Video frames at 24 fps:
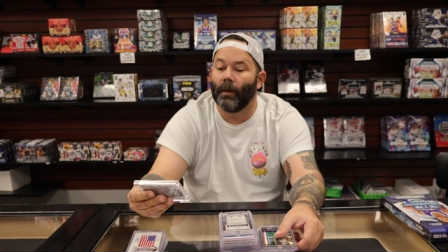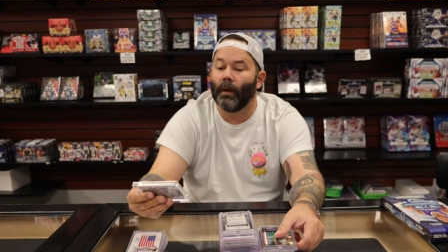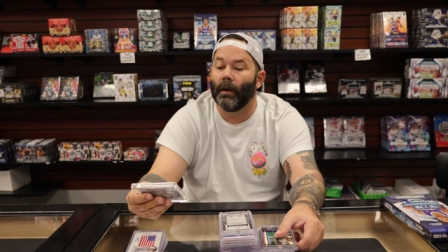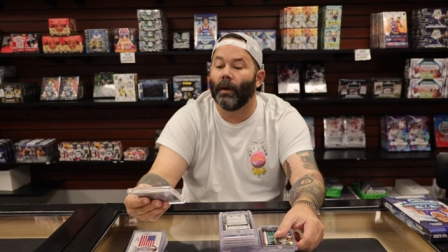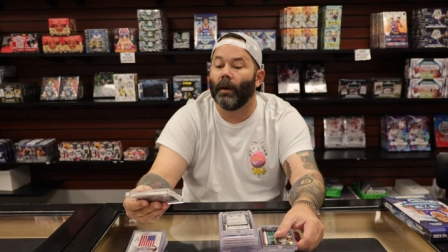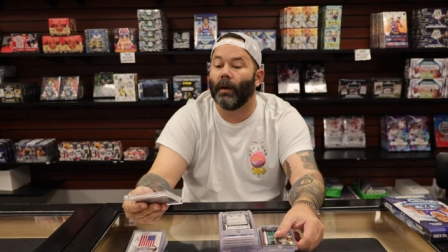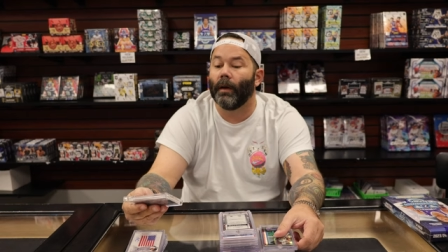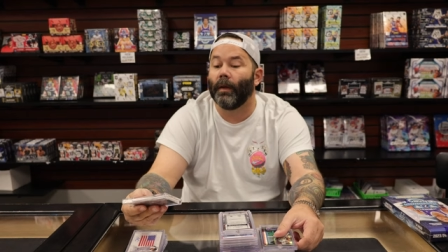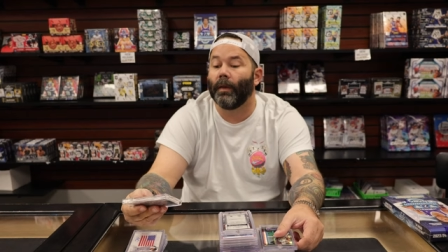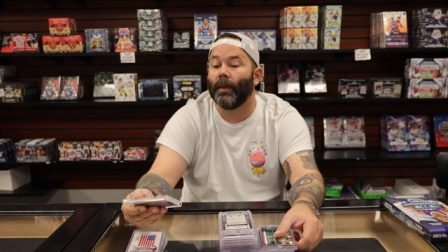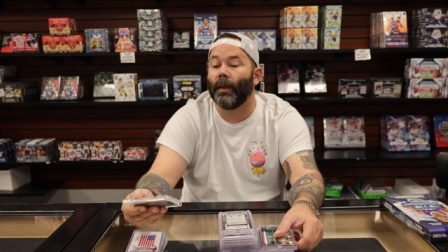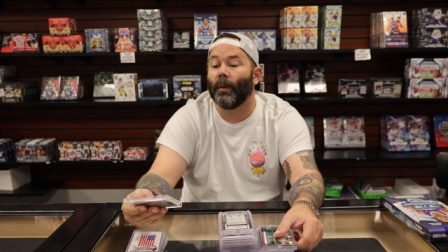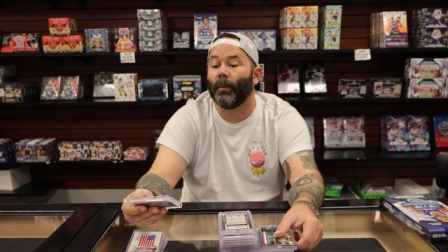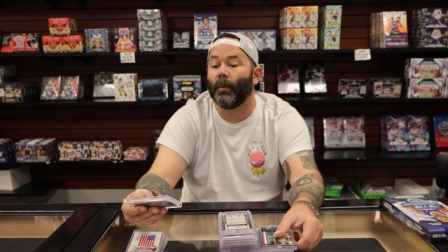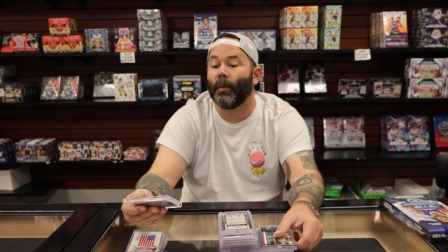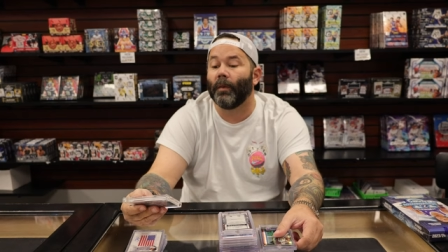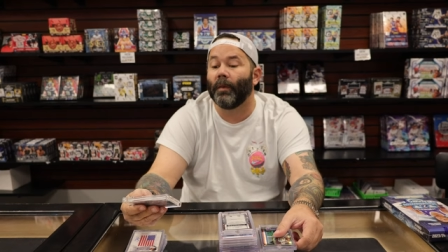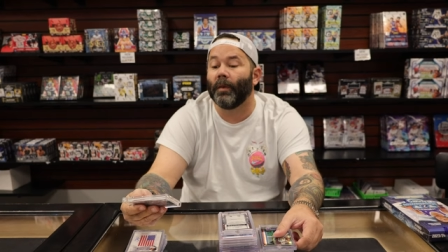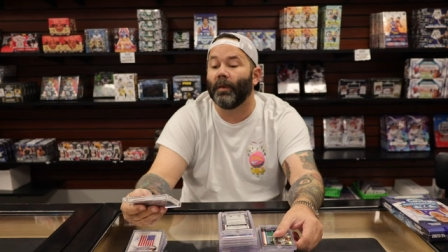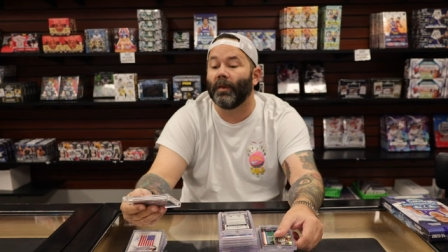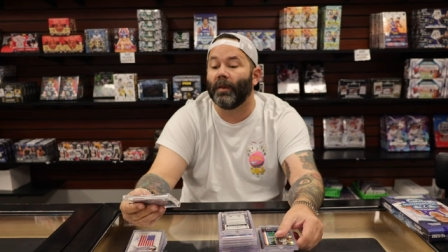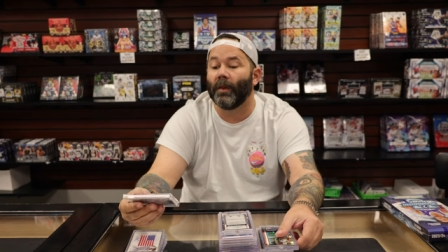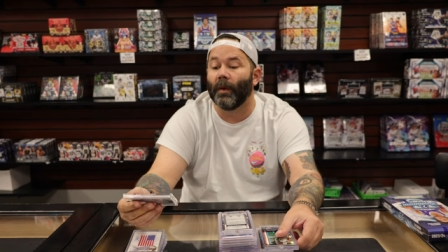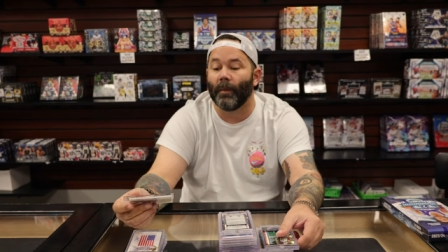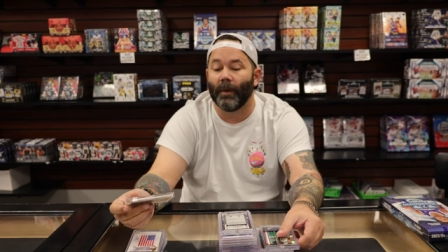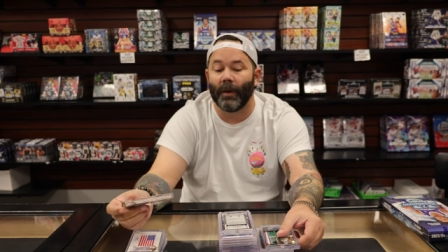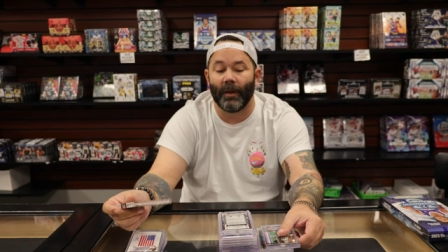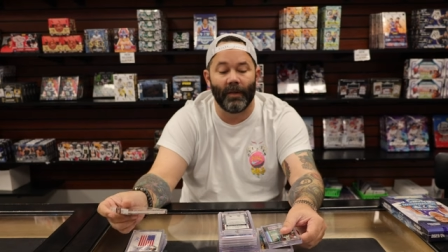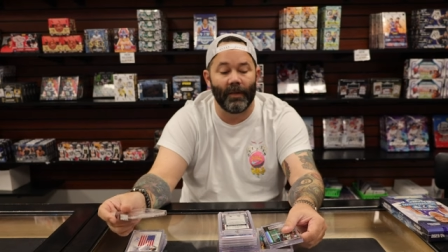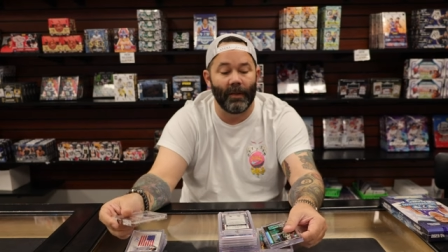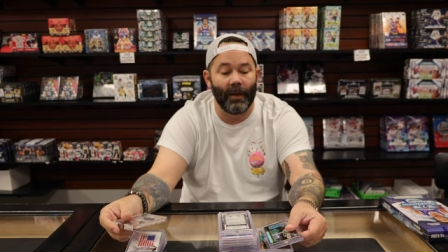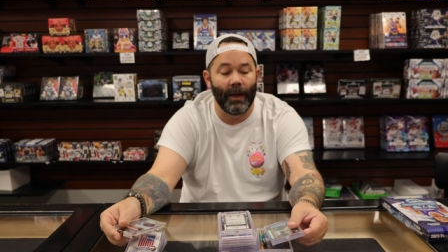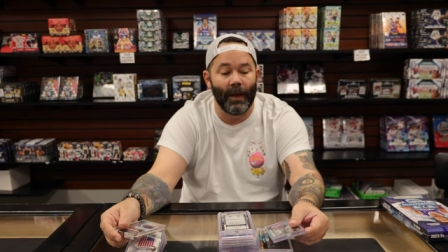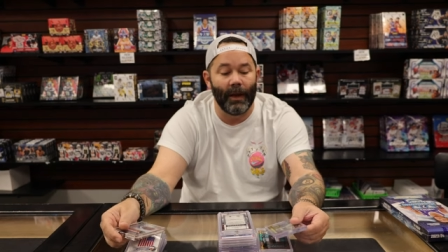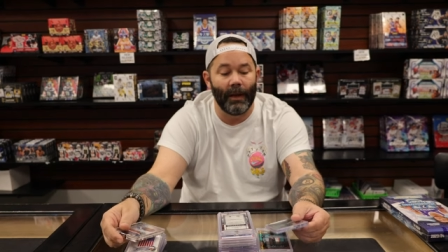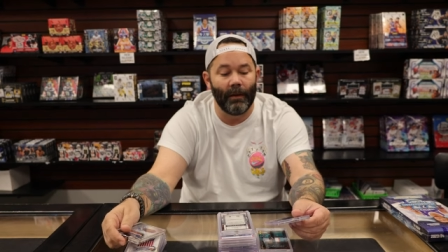Uh, that one was number to
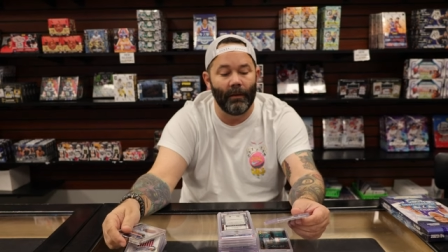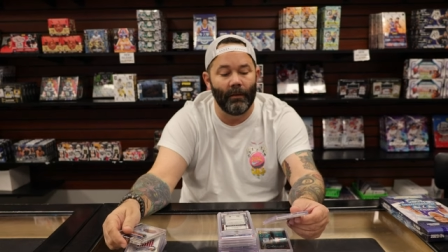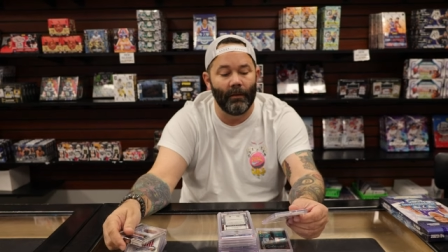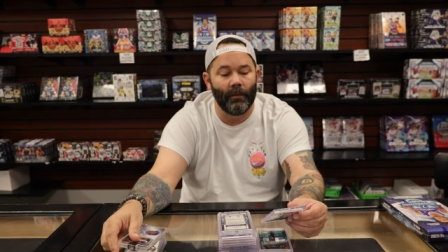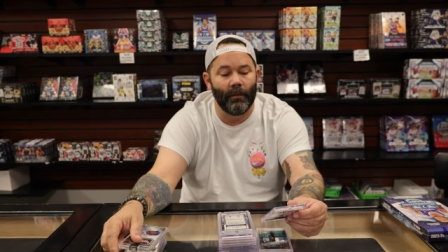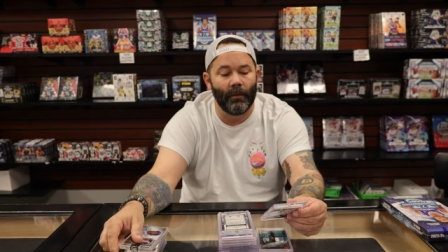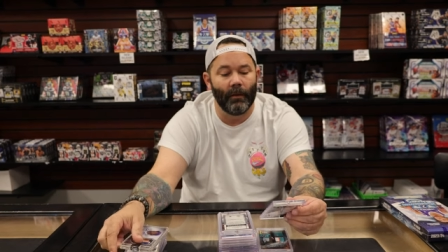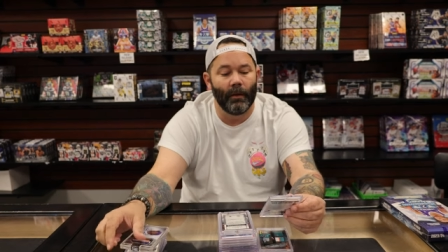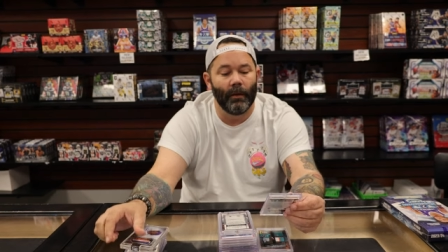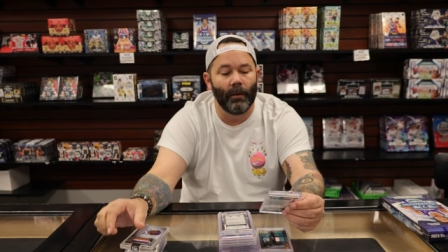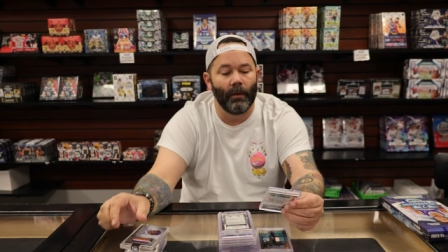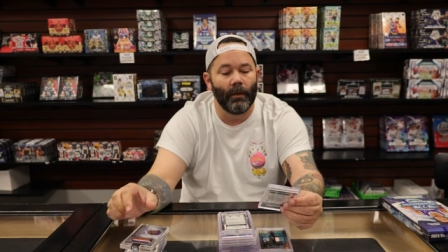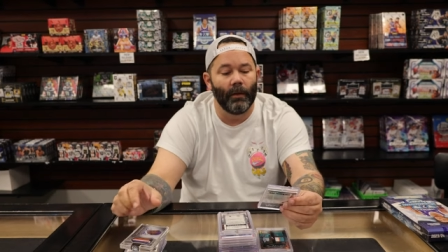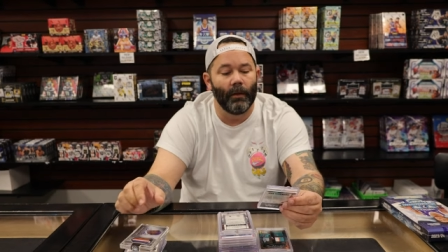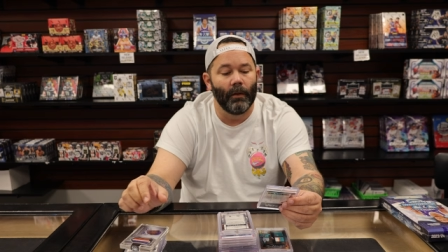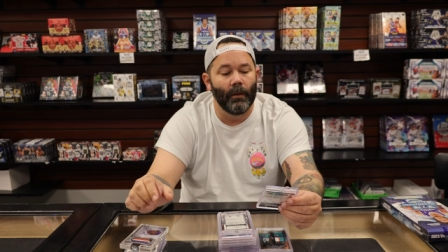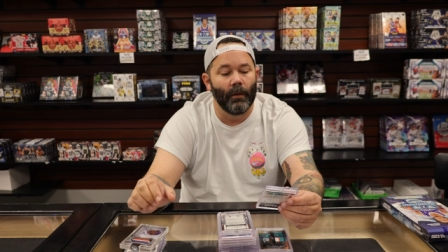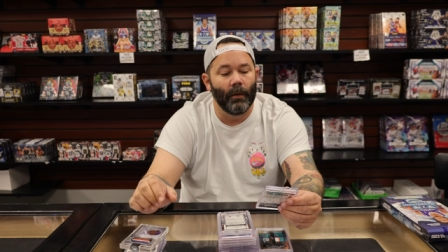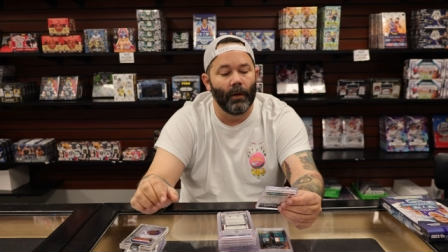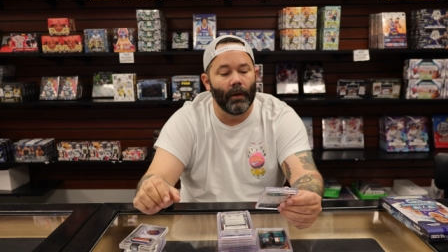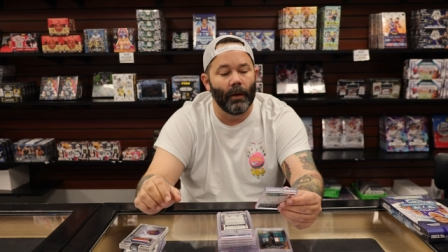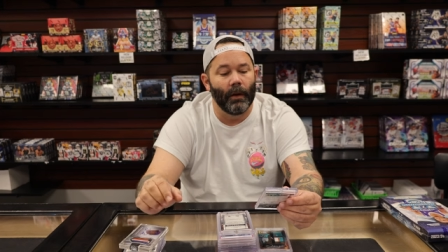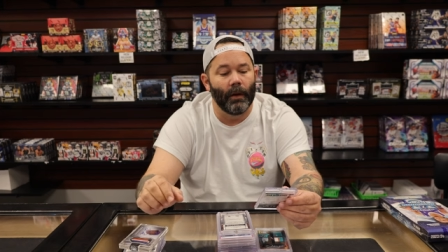10.